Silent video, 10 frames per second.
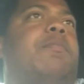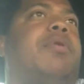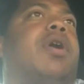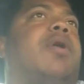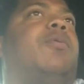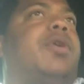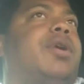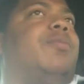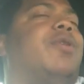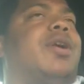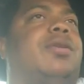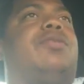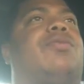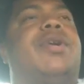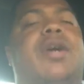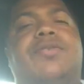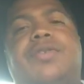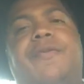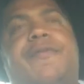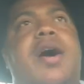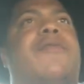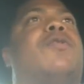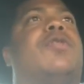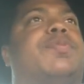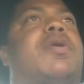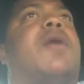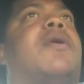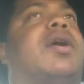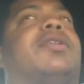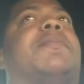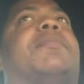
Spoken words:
but with 305 horsepower out the